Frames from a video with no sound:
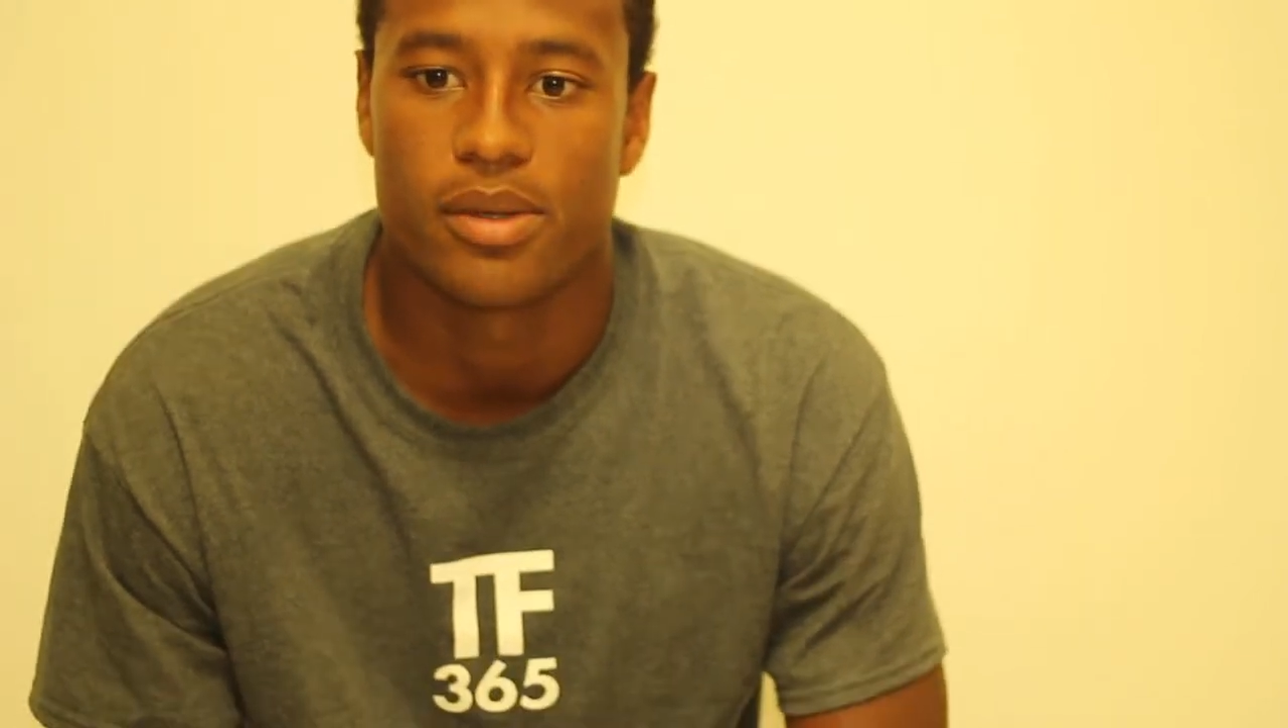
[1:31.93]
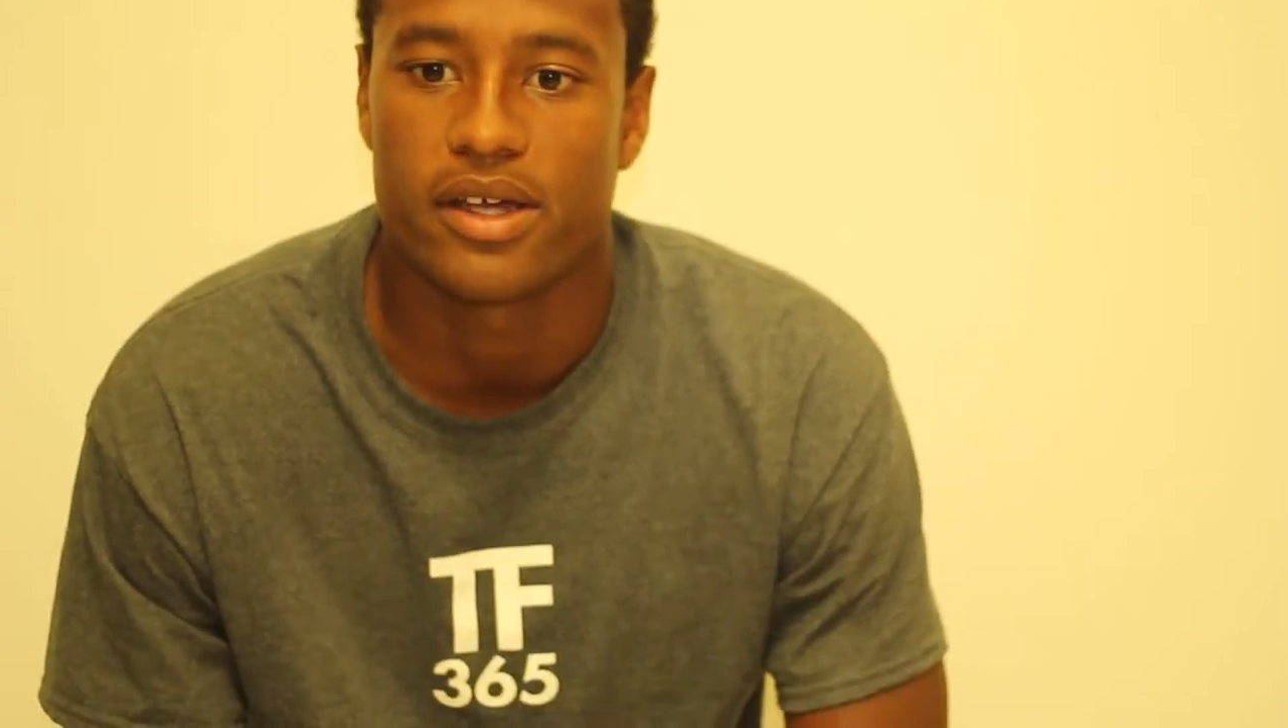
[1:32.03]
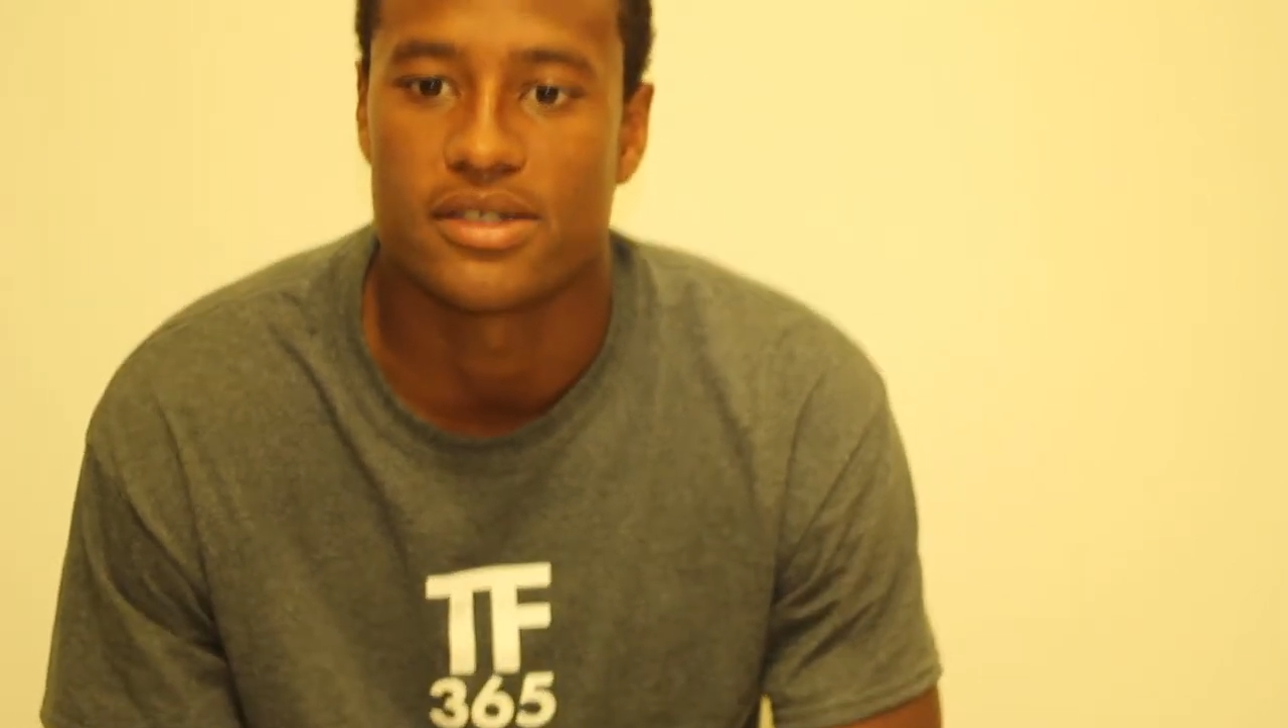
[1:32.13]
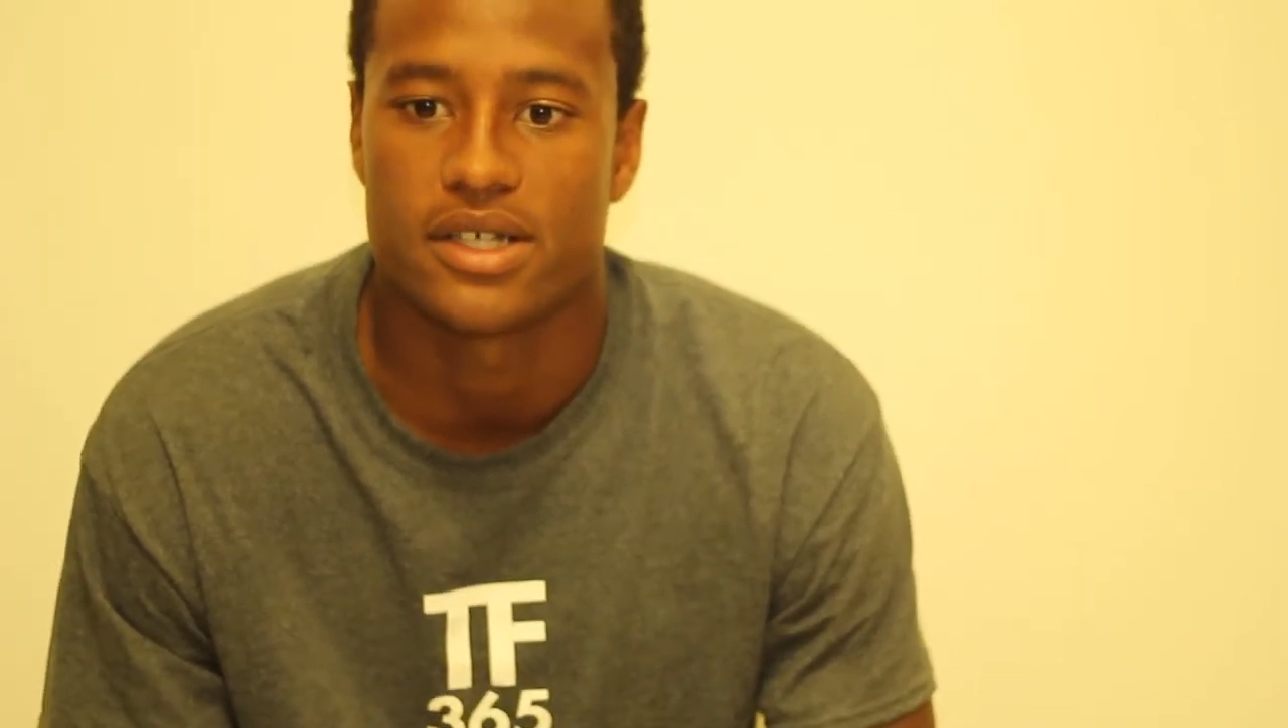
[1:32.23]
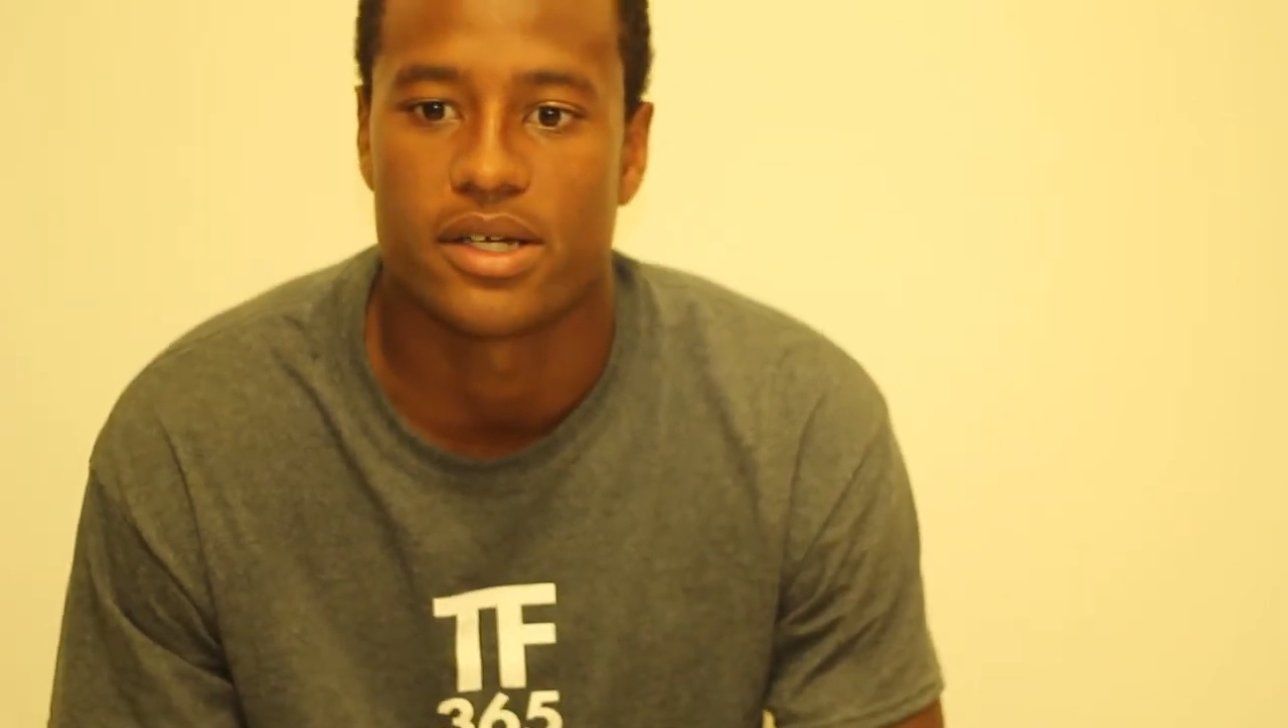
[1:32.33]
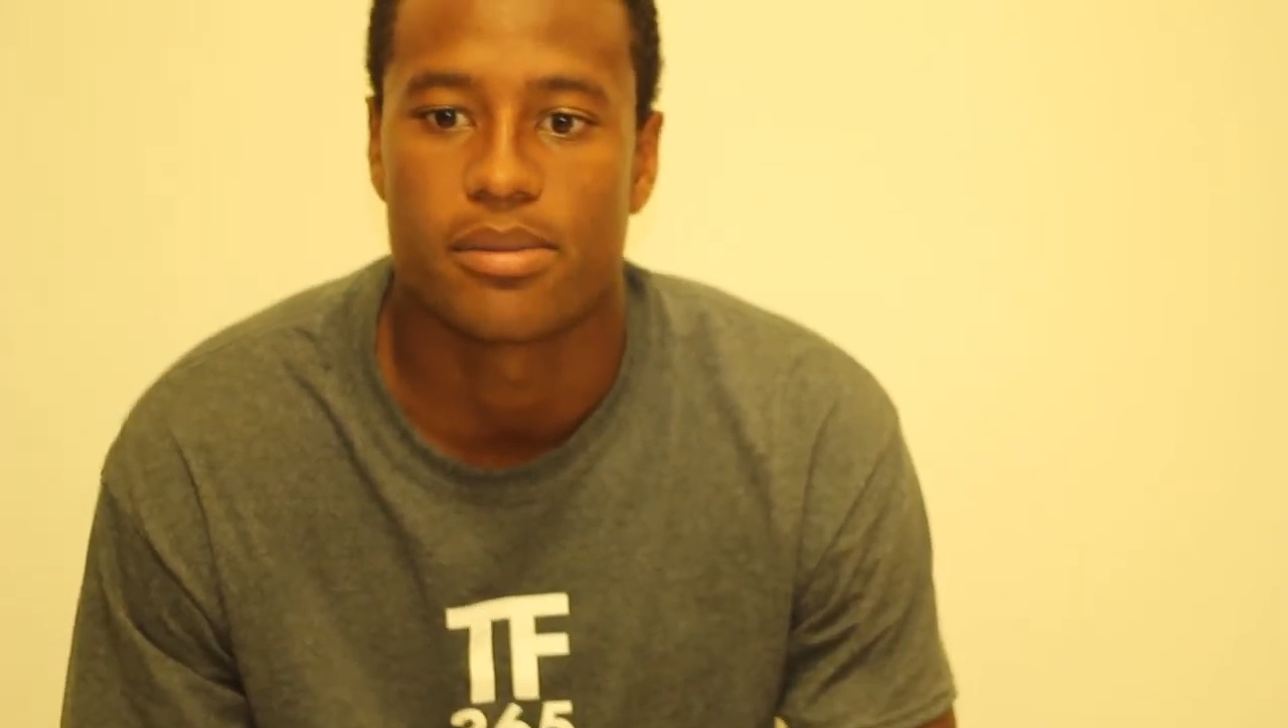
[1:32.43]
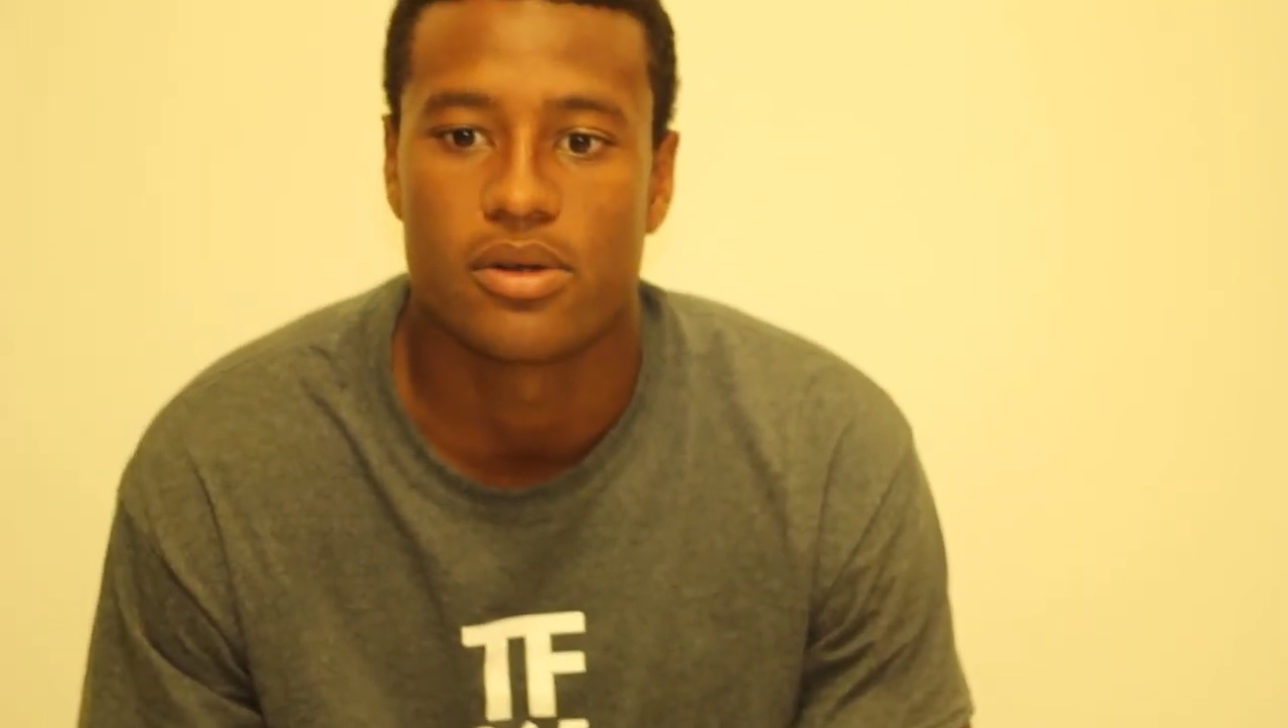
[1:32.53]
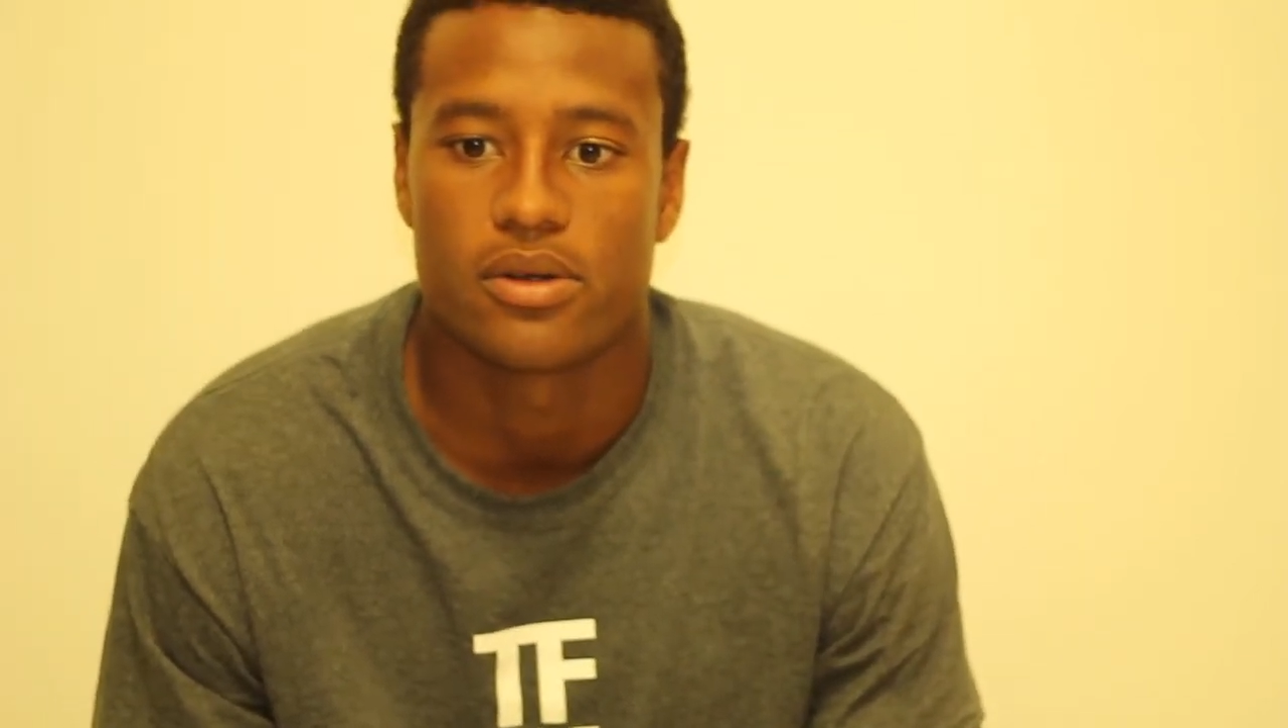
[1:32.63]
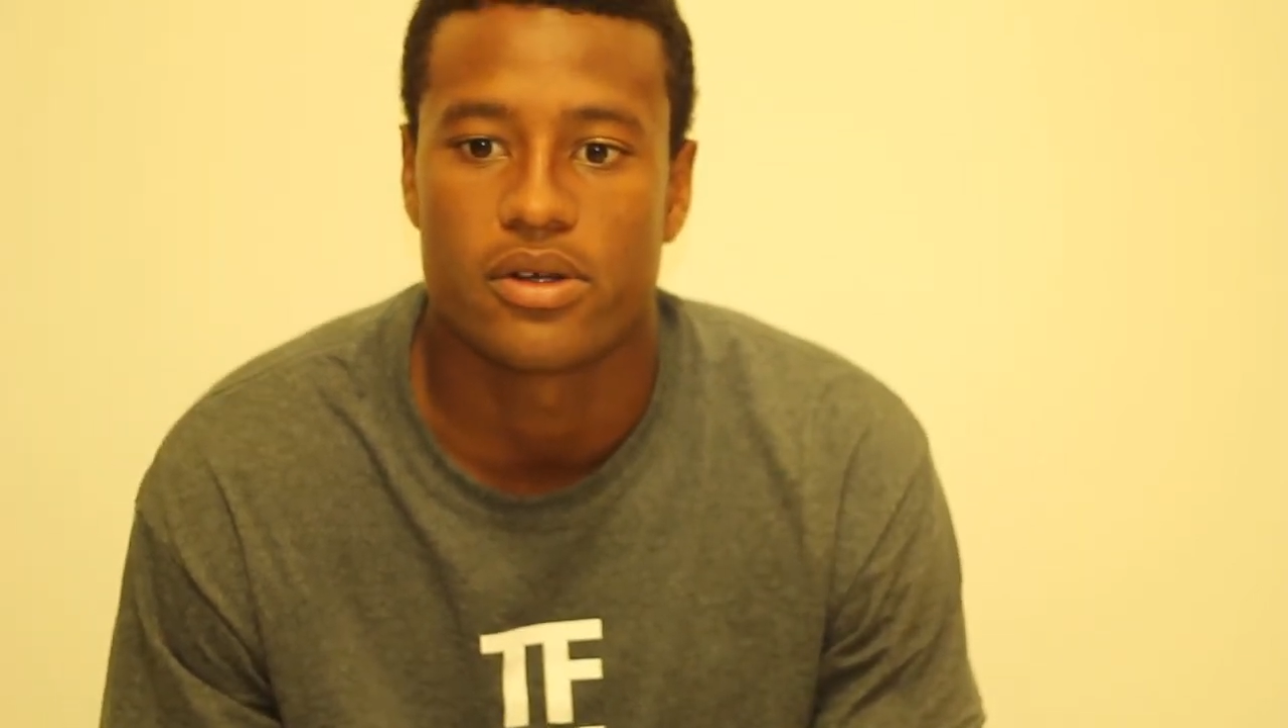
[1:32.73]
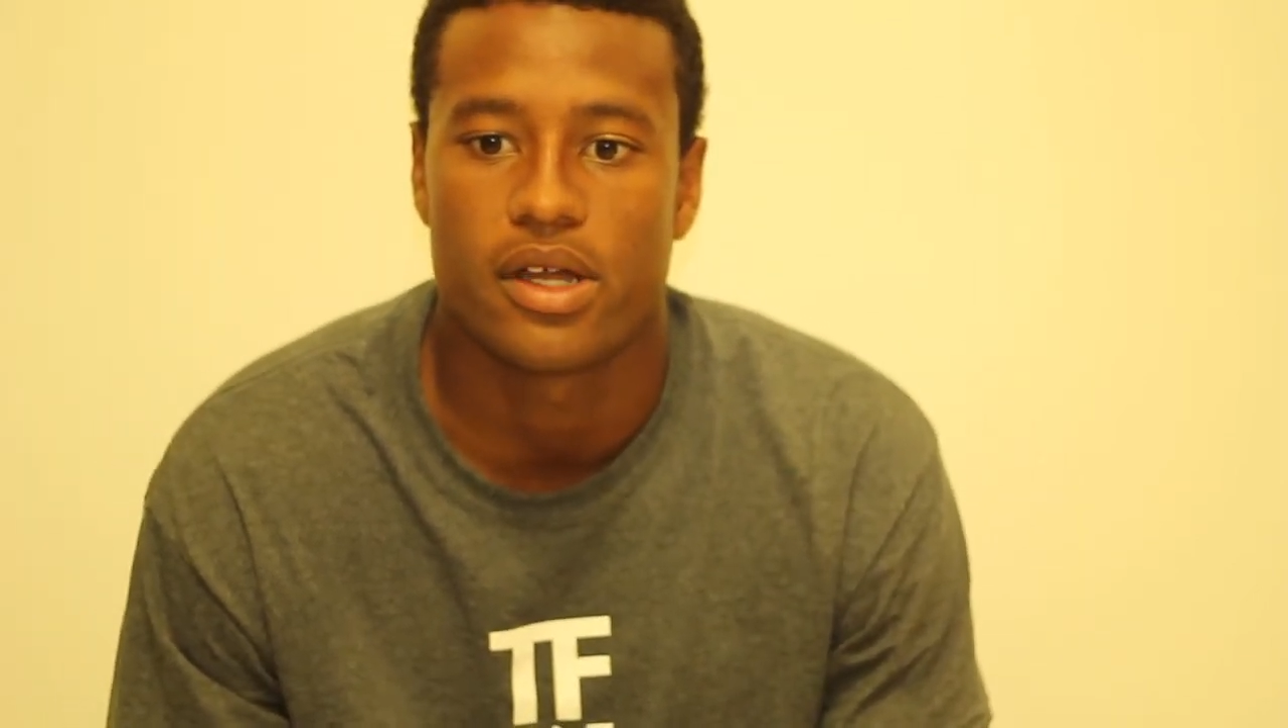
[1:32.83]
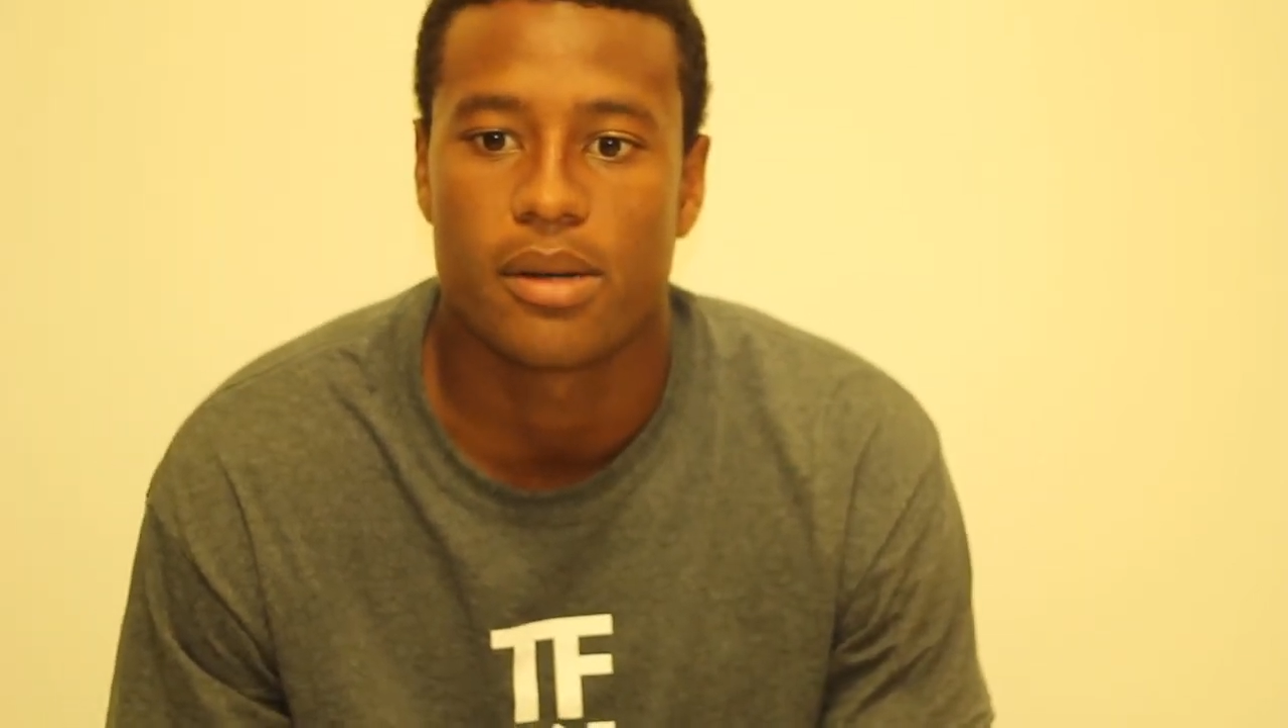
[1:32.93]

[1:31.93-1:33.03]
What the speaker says: by example,